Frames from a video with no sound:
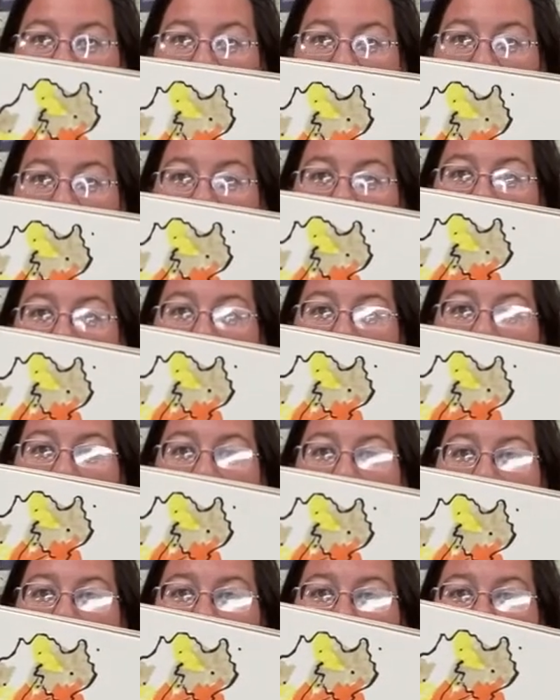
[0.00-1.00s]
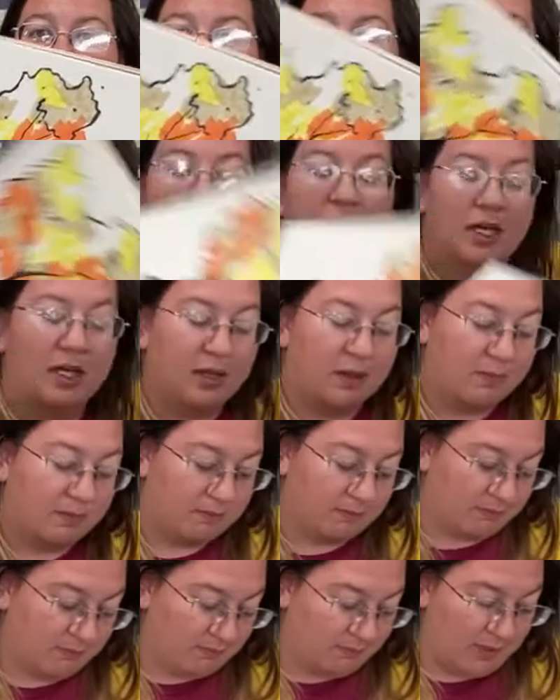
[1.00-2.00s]
sketch.
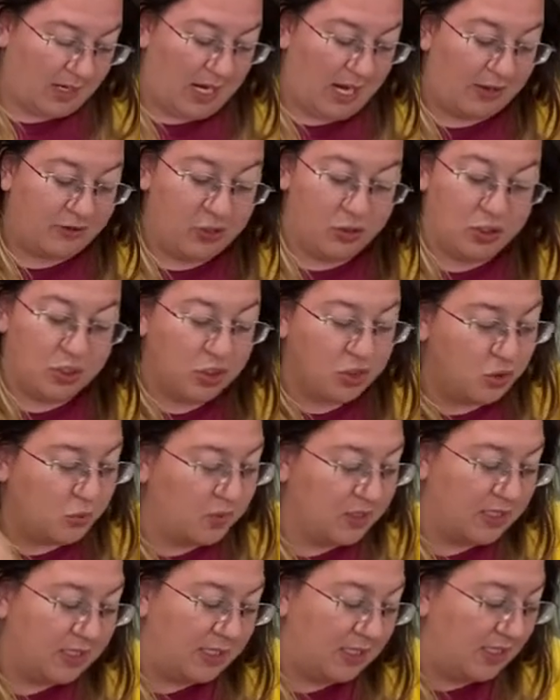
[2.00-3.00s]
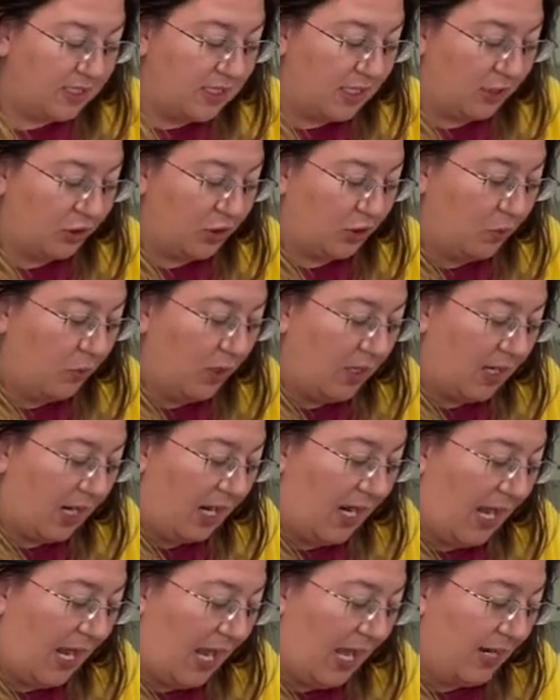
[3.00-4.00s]
And you can do it in any color you want. I
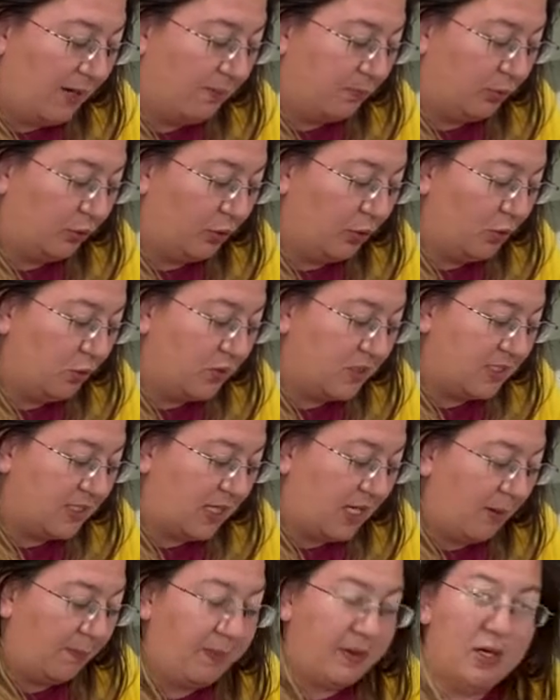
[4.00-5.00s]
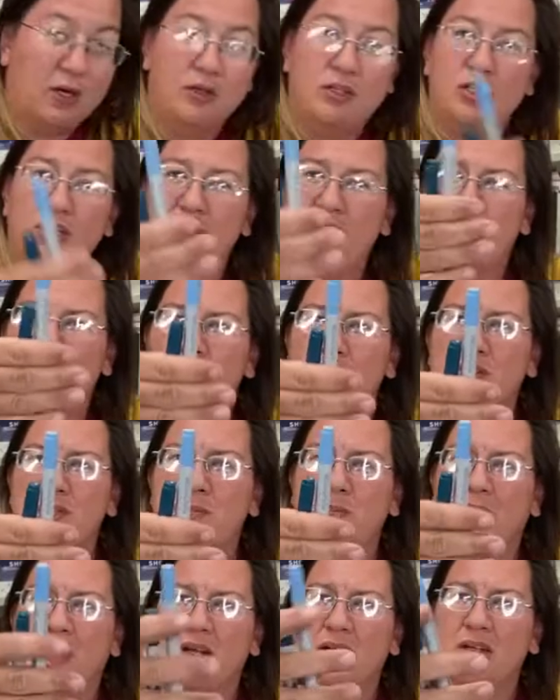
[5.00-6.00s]
had blue set up here to use,
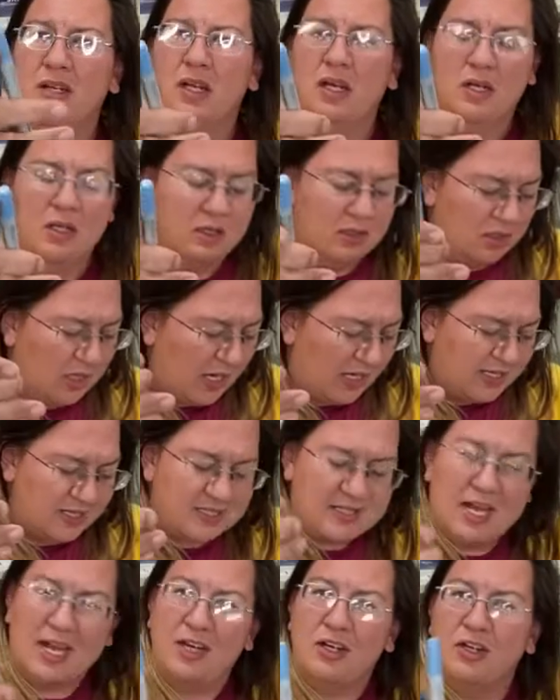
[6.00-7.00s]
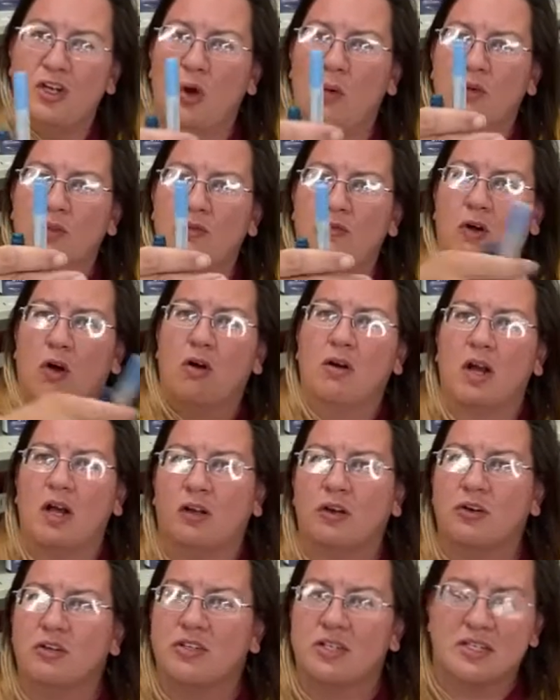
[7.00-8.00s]
but I decided to go with the fall
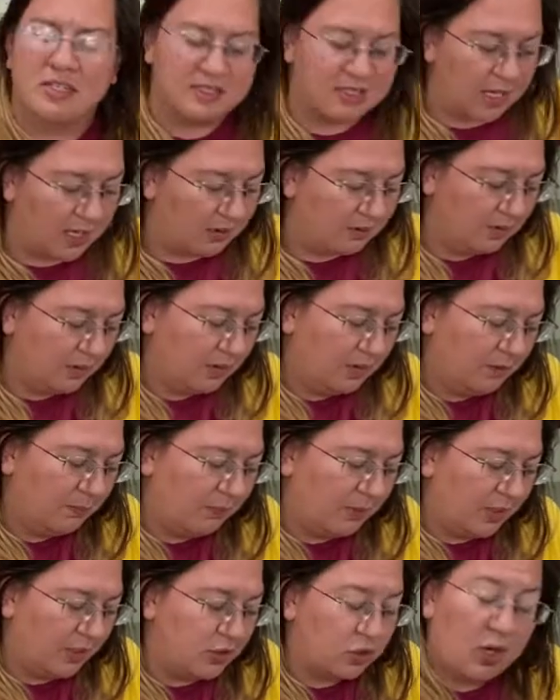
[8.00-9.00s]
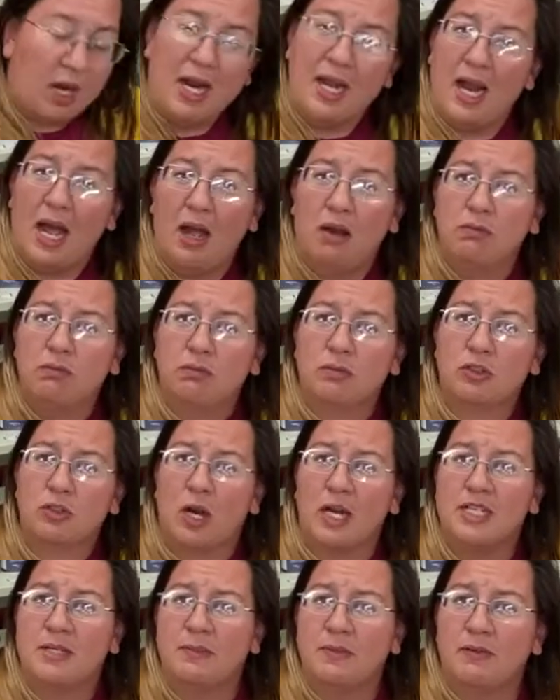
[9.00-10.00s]
colors instead. But try it out,
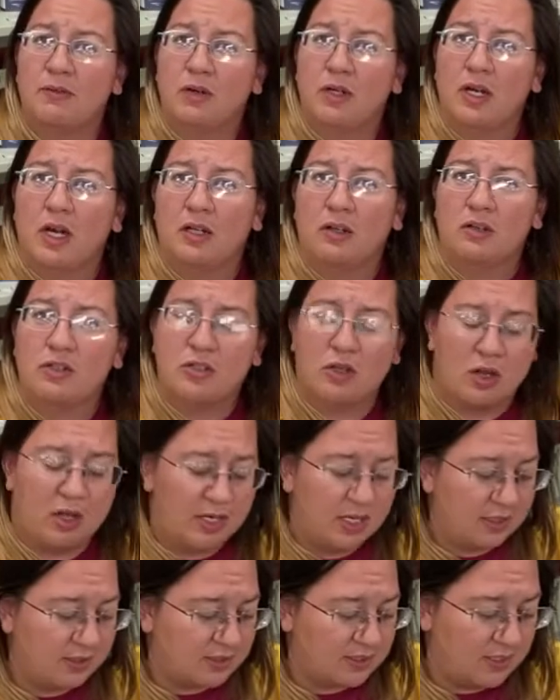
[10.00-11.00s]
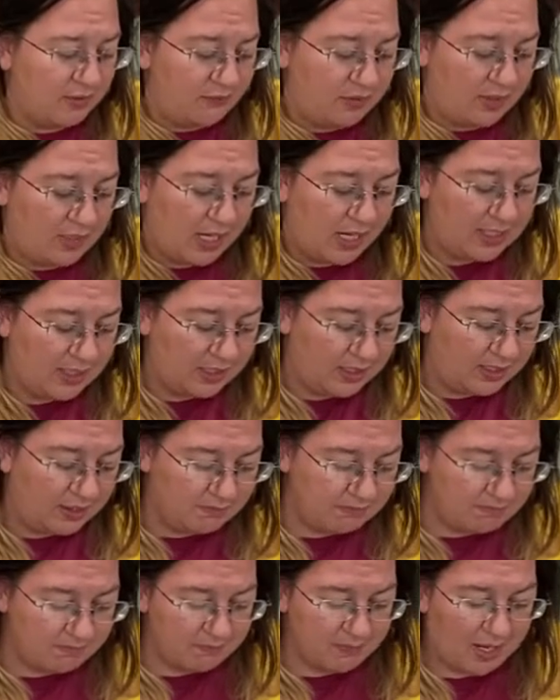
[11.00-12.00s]
try some different colors on it, see if you like it,
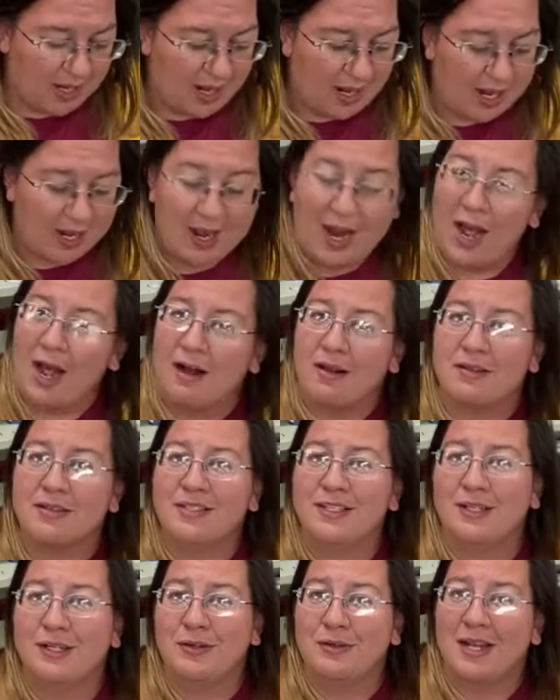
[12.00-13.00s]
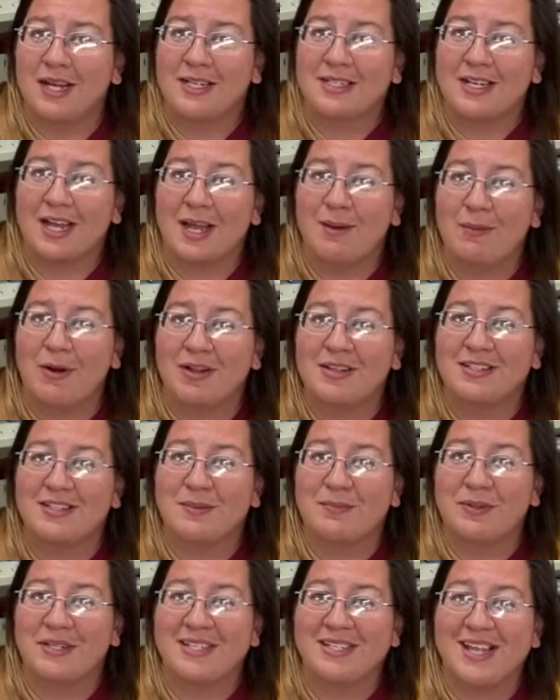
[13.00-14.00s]
and I'll see you next time on
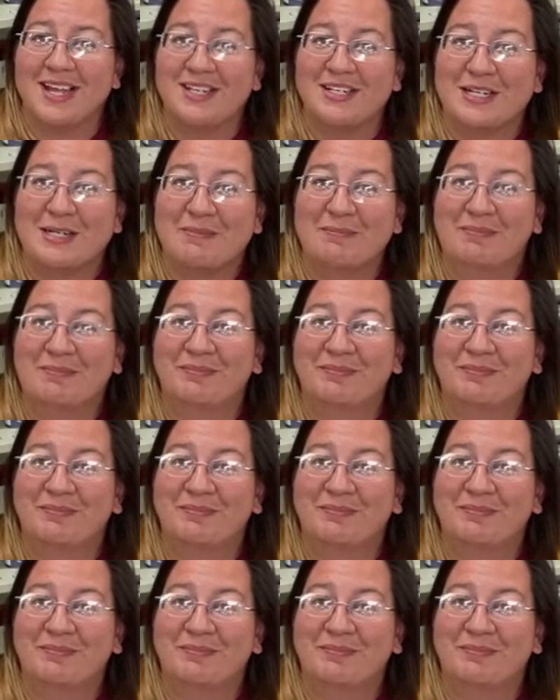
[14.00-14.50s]
Simply Sketching.